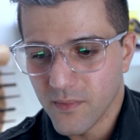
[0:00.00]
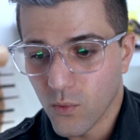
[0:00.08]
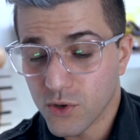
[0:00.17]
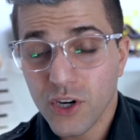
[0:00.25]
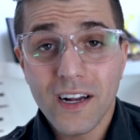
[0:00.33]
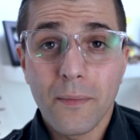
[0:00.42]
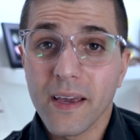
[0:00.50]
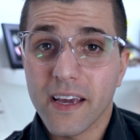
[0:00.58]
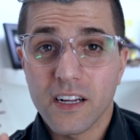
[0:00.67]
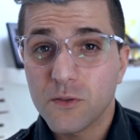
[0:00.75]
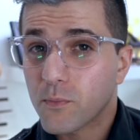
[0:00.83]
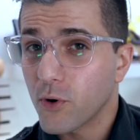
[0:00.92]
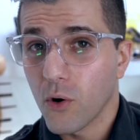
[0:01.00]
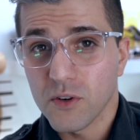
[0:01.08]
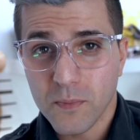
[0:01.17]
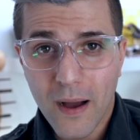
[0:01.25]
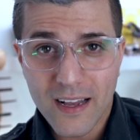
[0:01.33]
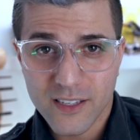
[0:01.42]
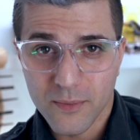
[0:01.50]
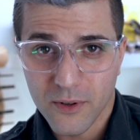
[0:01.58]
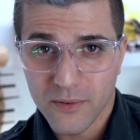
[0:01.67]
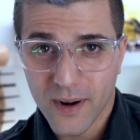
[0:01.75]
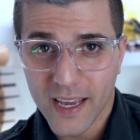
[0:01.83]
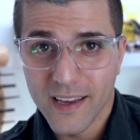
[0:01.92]
we're trying to make it as pro as
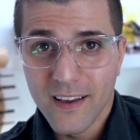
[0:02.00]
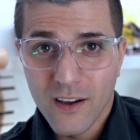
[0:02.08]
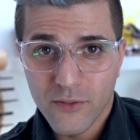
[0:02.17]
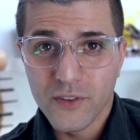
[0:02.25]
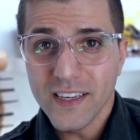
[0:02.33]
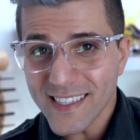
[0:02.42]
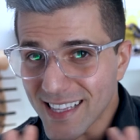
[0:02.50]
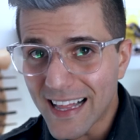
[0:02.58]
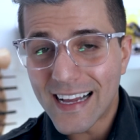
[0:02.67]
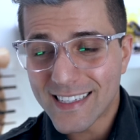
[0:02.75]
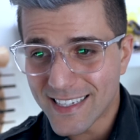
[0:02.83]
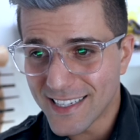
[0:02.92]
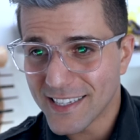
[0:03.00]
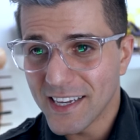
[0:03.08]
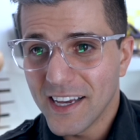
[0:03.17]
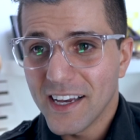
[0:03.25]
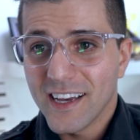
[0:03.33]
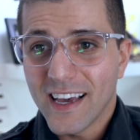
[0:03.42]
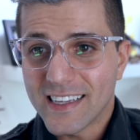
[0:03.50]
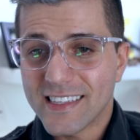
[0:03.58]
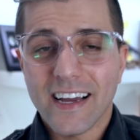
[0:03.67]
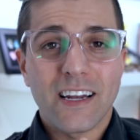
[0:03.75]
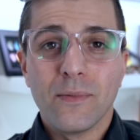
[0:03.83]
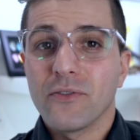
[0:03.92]
possible, right? For these glasses, it's
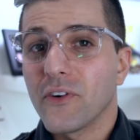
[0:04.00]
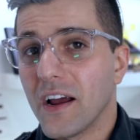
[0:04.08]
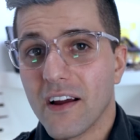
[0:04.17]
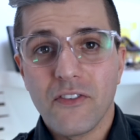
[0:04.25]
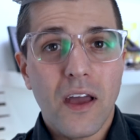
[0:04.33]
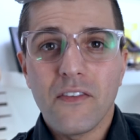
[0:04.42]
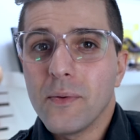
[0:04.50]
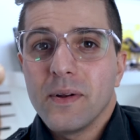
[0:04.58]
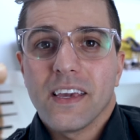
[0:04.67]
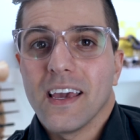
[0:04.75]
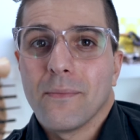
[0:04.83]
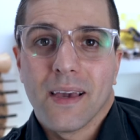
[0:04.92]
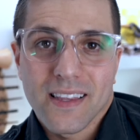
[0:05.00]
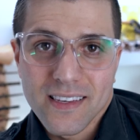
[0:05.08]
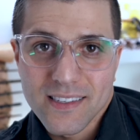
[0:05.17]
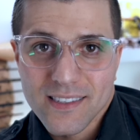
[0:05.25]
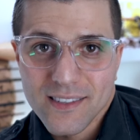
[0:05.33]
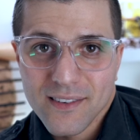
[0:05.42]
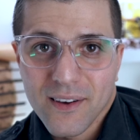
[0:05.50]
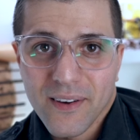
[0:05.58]
not going to be for every, everybody can't make these.